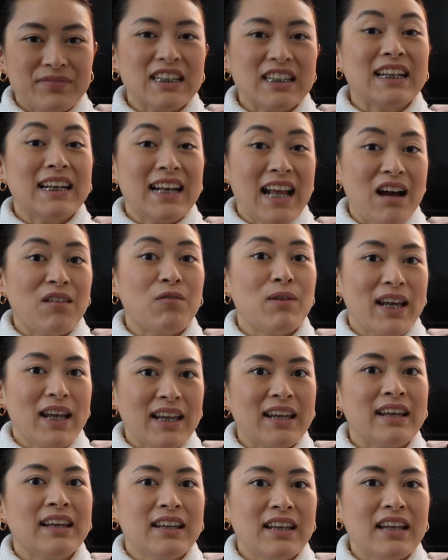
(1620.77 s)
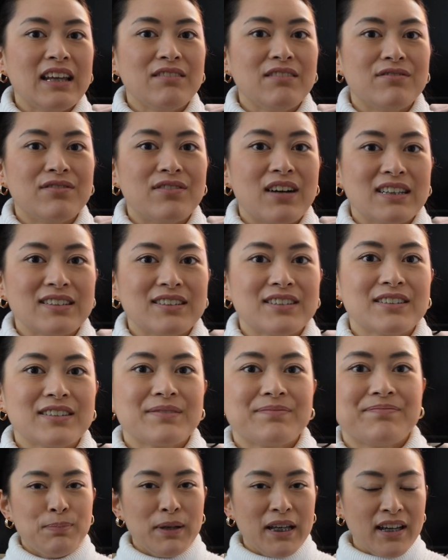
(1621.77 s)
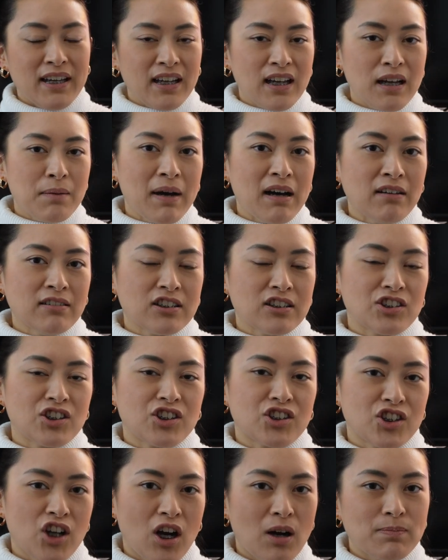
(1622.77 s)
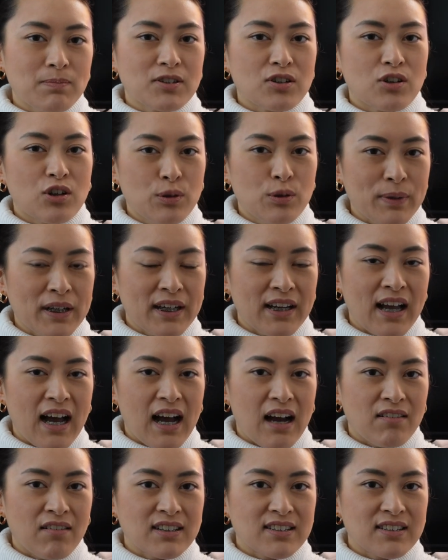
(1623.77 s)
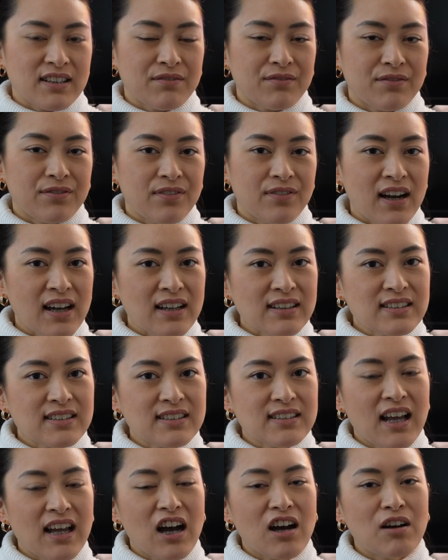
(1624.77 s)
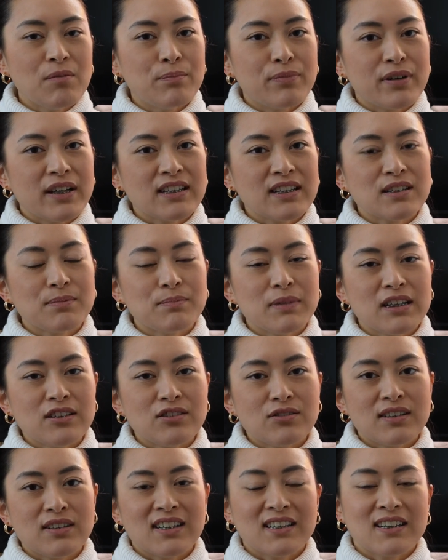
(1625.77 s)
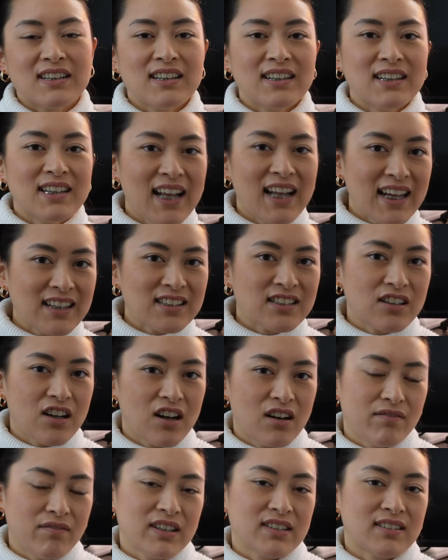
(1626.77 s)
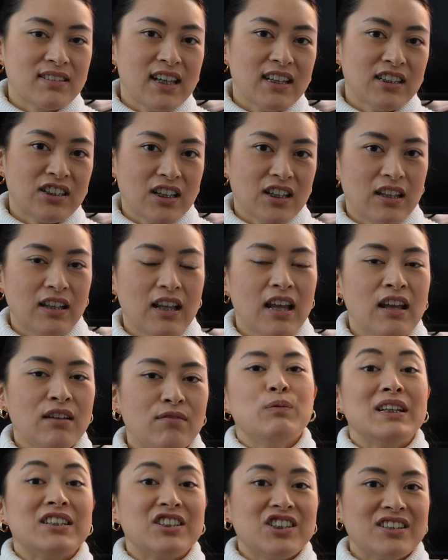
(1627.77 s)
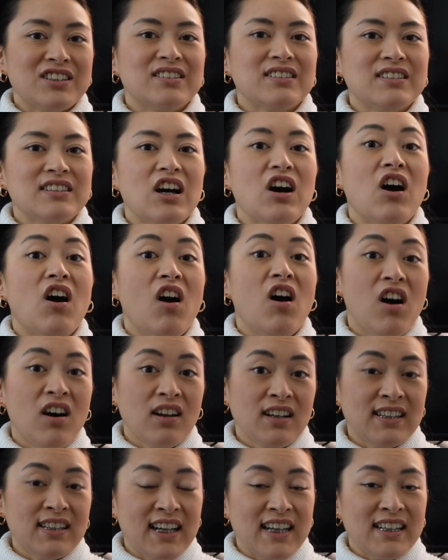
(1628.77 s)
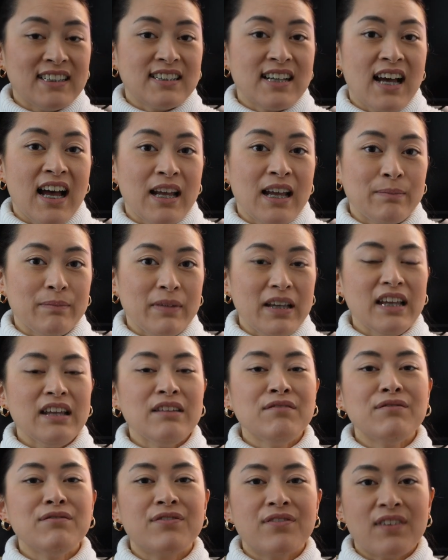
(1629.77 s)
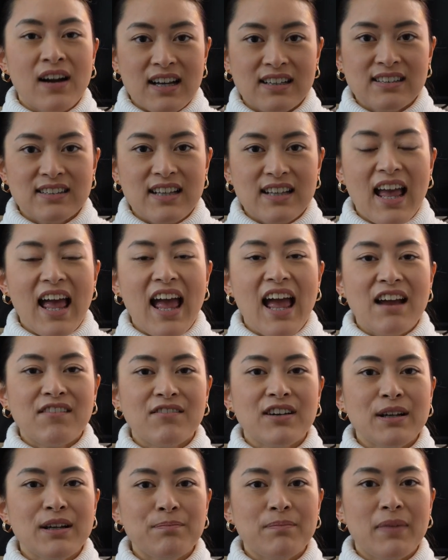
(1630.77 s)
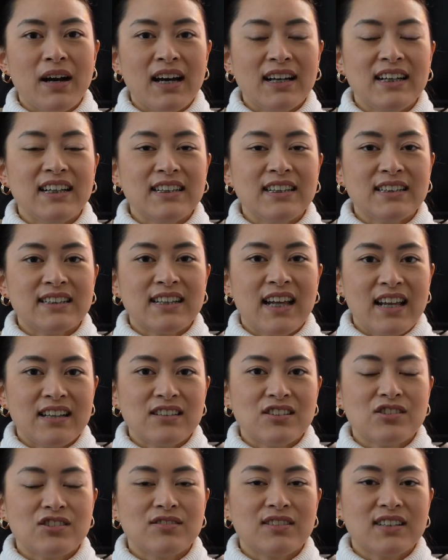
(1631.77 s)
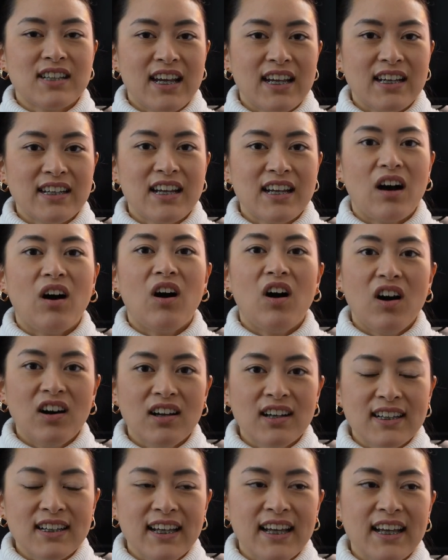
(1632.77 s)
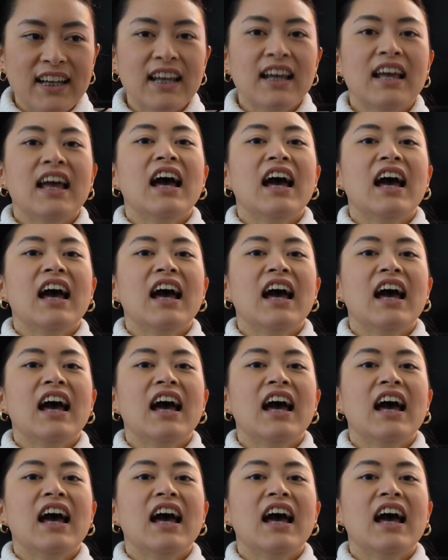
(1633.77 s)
in that way in France. Speaking about the shops opening hours in France now brings me to the next conversation, which is the holiday time. In France, everybody tends to take their holiday